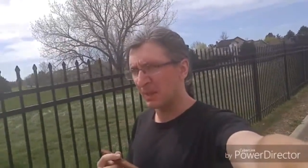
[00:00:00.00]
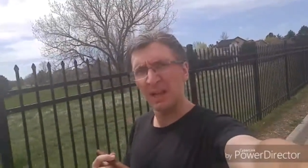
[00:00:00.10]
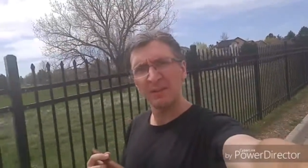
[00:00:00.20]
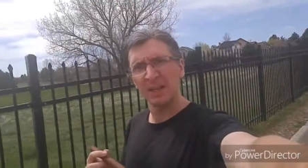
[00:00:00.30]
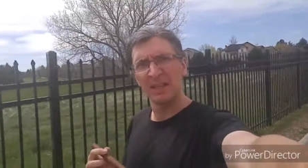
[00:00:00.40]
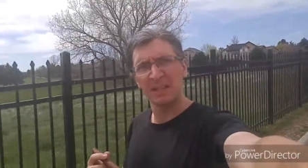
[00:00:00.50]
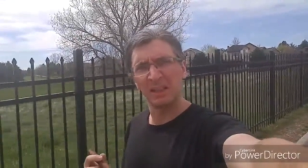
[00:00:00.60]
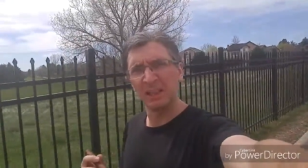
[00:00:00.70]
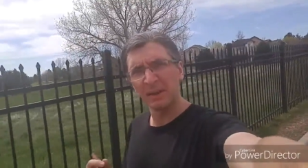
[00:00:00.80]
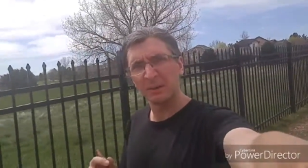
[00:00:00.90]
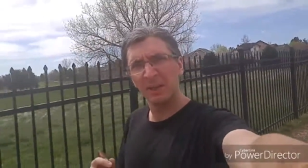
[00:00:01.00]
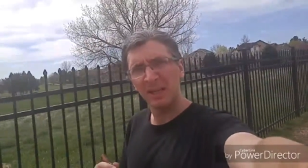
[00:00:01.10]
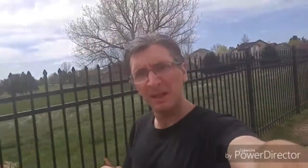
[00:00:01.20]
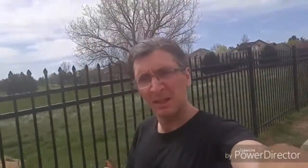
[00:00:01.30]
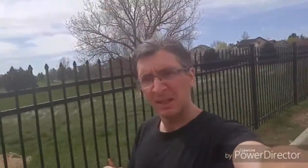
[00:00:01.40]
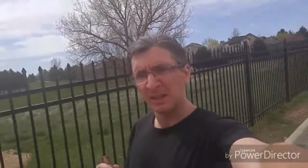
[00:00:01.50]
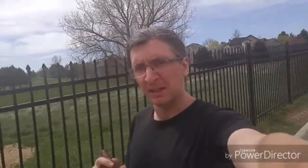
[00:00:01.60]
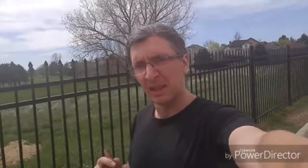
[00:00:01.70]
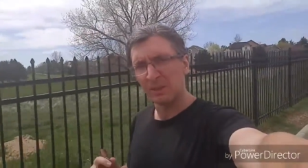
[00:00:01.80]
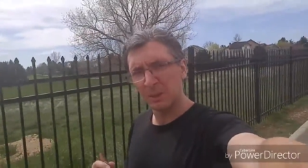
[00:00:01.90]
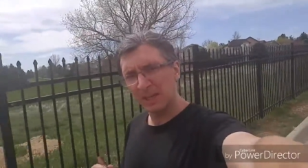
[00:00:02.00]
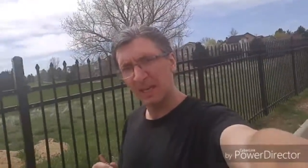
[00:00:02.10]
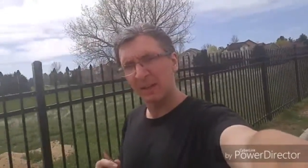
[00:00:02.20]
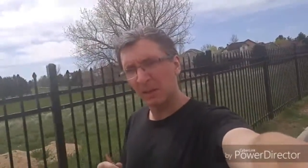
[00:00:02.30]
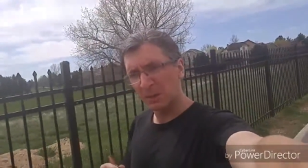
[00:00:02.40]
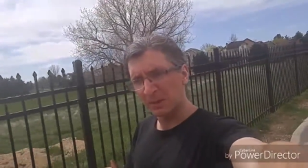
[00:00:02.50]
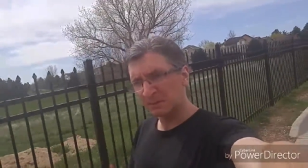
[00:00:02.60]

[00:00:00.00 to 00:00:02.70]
Kind of, I guess, a leathery kind of note.